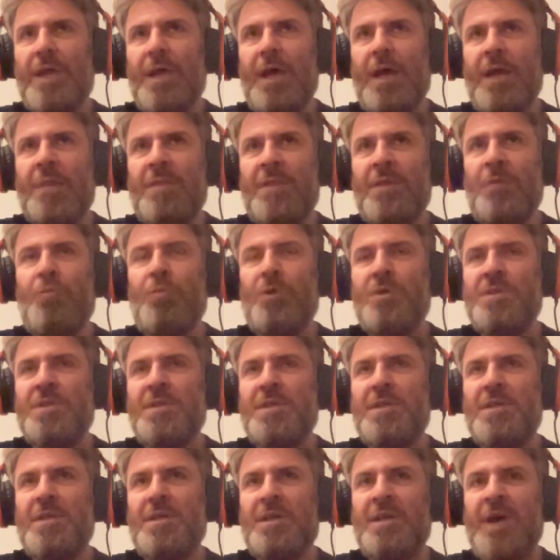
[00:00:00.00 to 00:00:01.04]
I think
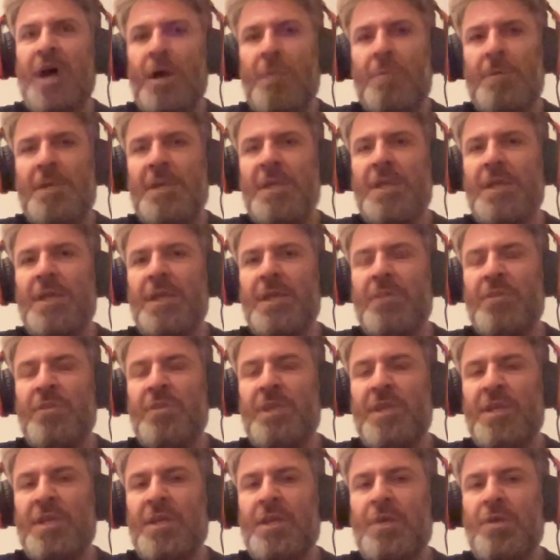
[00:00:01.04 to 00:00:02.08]
was Gavi in
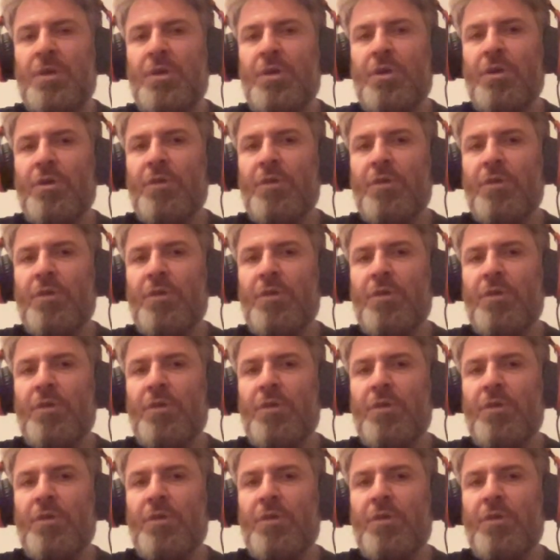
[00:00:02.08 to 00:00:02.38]
the